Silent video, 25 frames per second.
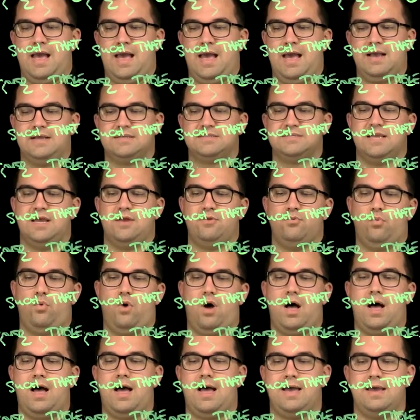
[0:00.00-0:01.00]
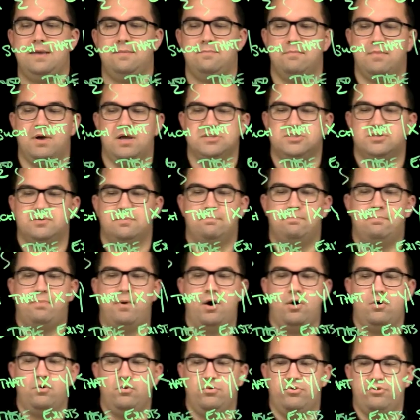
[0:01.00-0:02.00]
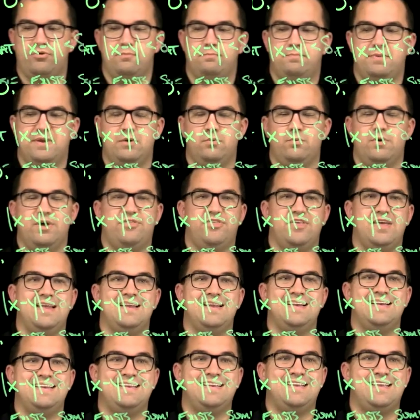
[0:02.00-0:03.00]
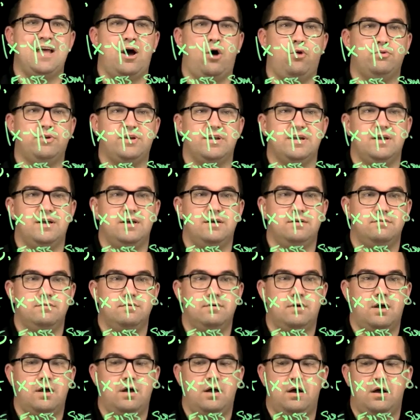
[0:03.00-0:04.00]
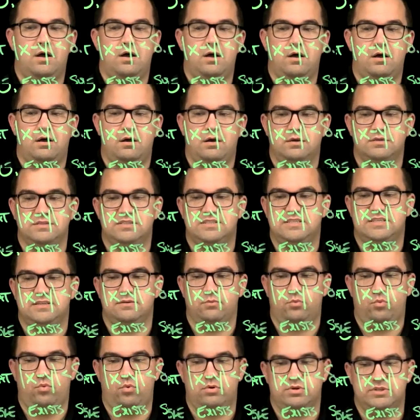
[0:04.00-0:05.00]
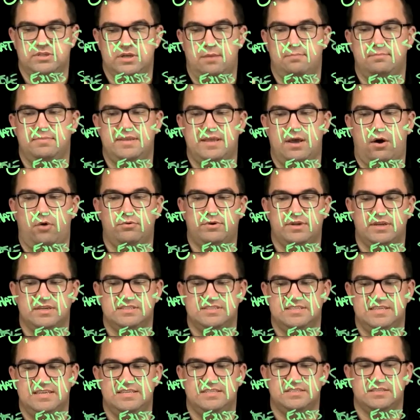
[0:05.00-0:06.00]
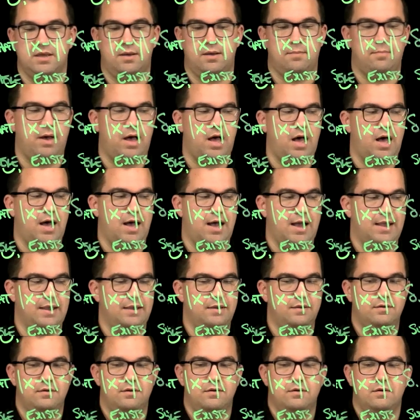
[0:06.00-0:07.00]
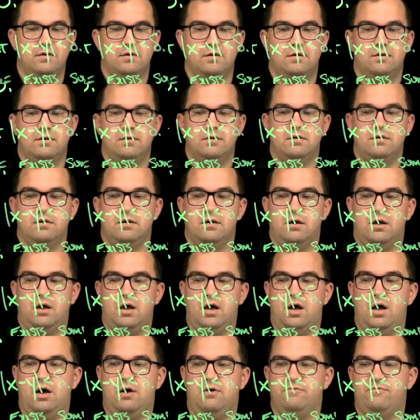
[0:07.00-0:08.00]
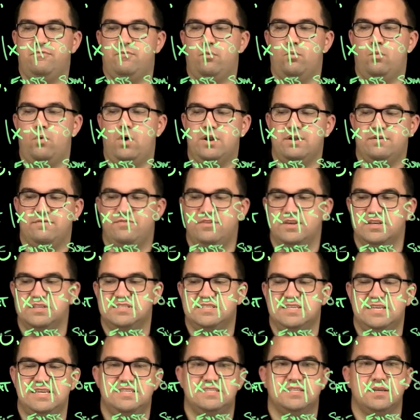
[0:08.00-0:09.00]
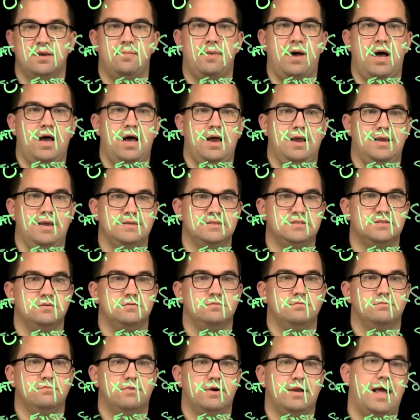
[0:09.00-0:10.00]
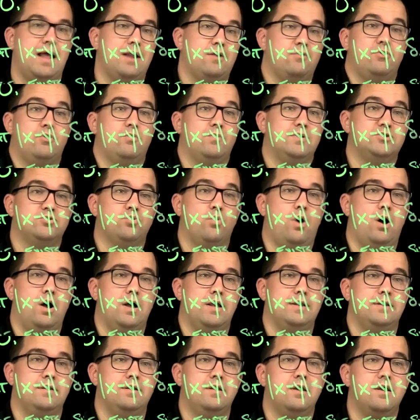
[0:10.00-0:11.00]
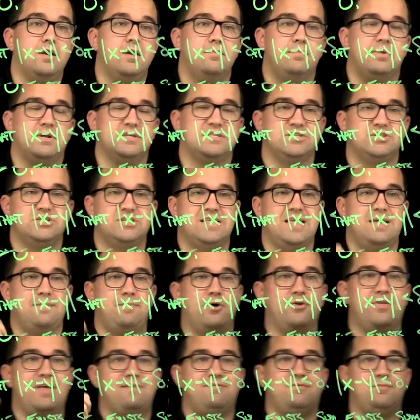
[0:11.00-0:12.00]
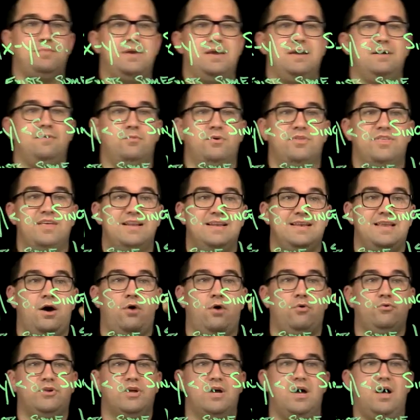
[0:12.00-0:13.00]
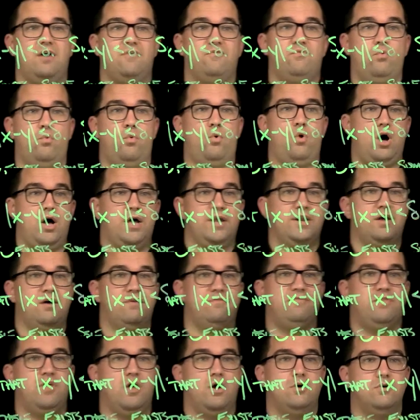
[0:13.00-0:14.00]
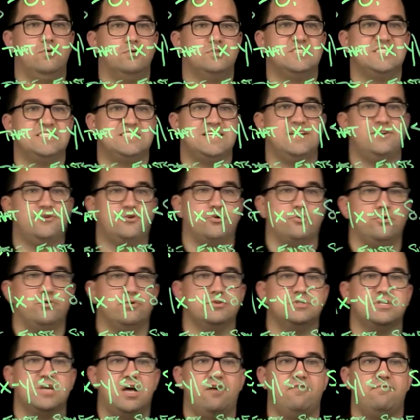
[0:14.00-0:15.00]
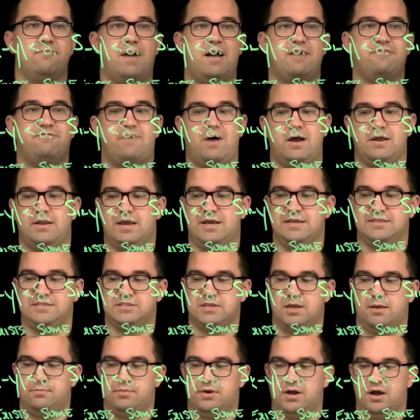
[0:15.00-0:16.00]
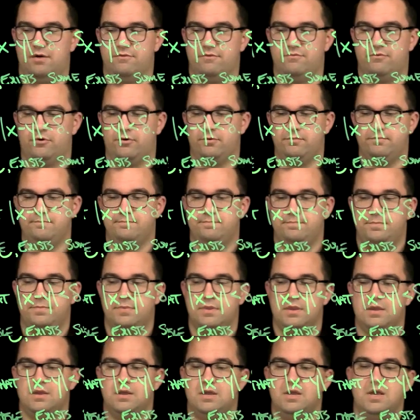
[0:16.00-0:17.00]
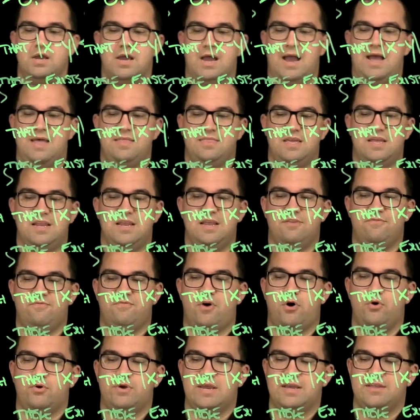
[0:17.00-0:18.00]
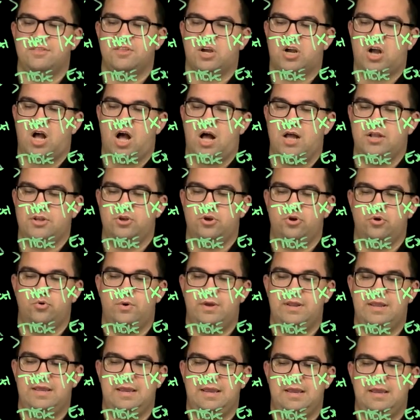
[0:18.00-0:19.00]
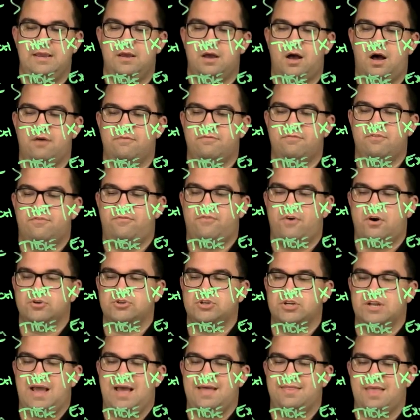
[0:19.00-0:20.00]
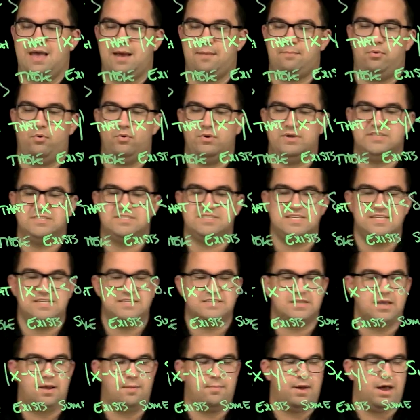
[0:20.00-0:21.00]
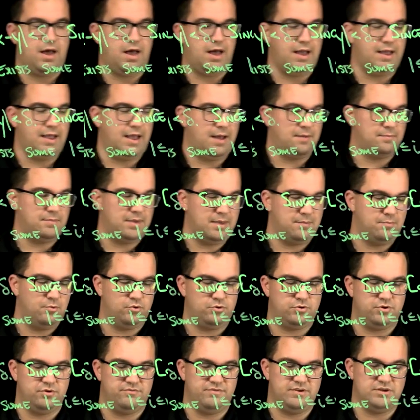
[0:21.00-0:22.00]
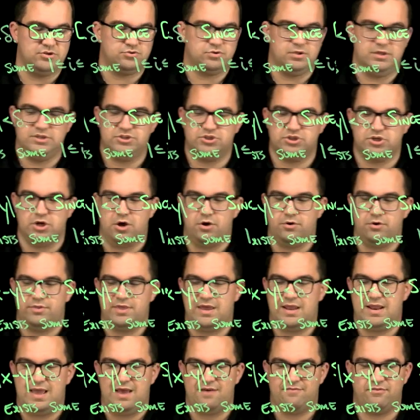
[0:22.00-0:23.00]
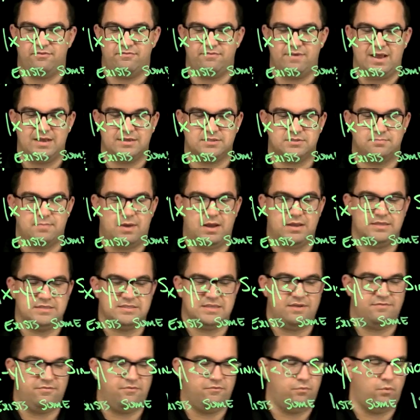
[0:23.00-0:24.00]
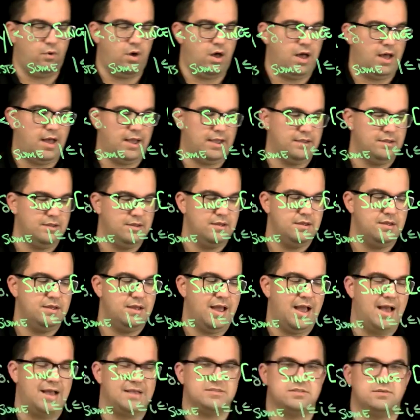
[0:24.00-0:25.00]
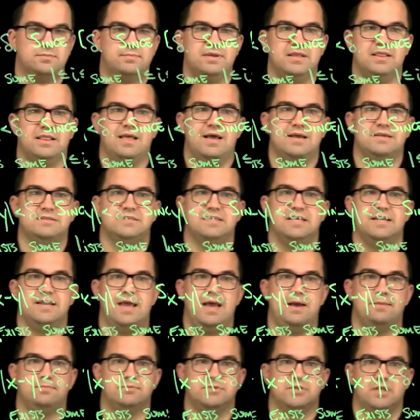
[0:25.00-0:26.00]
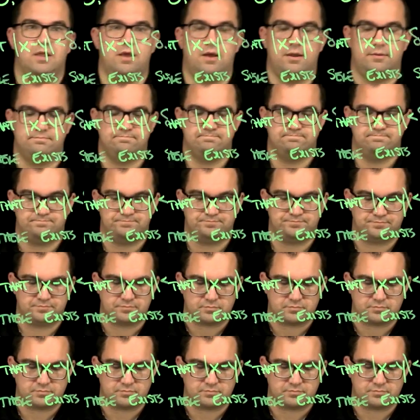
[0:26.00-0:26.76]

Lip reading: x and y must both be within delta, some delta c sub I of one of the c sub i's, right? I don't know which one, but essentially they both have to be within delta of one of those centers of my finite subcover. And then invoking the continuity of the function at that point c sub I, I'm able to eventually show that f of x minus f of y has to be less than epsilon.